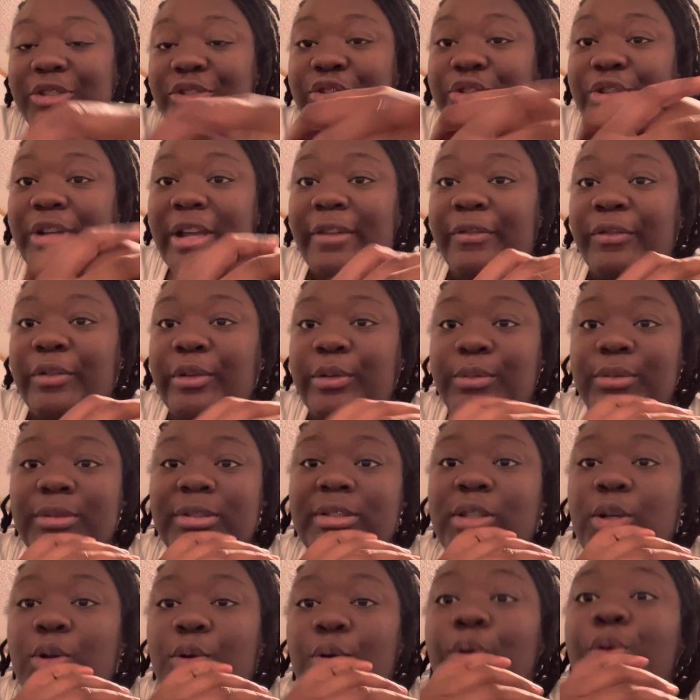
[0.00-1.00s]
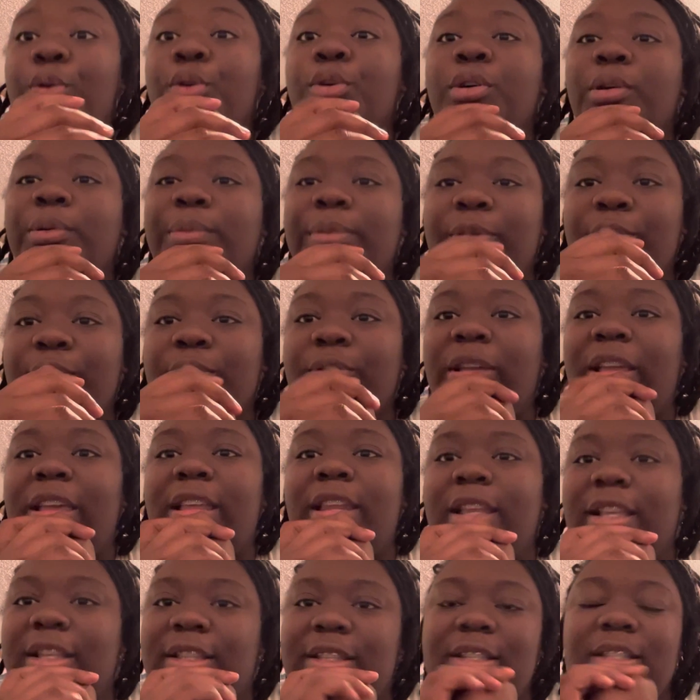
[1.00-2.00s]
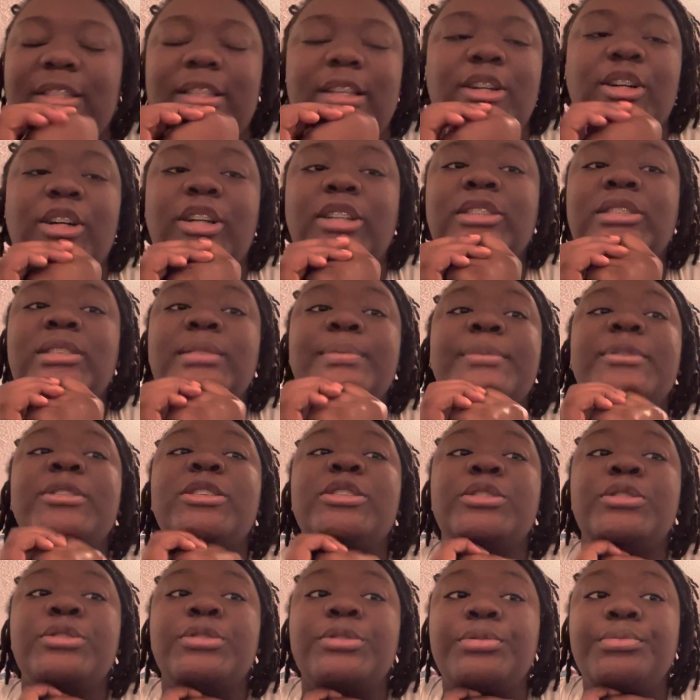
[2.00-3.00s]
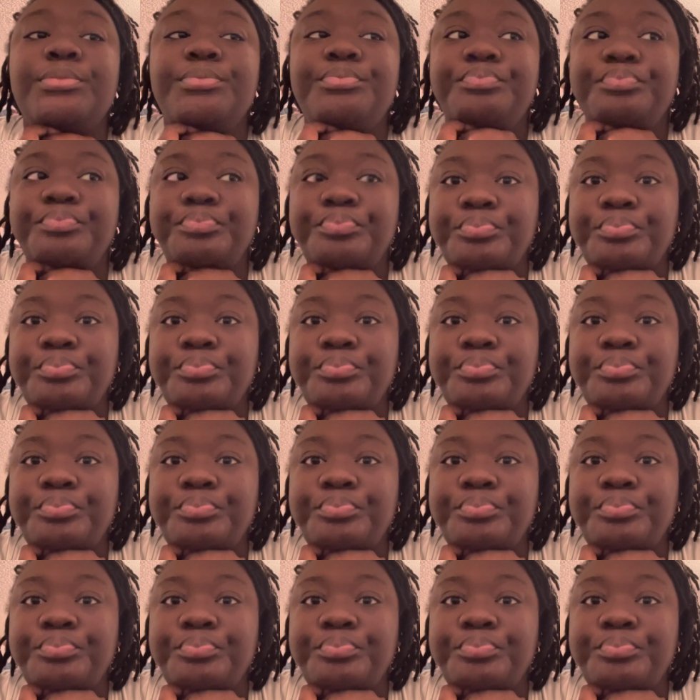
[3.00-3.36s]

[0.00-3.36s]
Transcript: traffic was horrible getting to the hospital.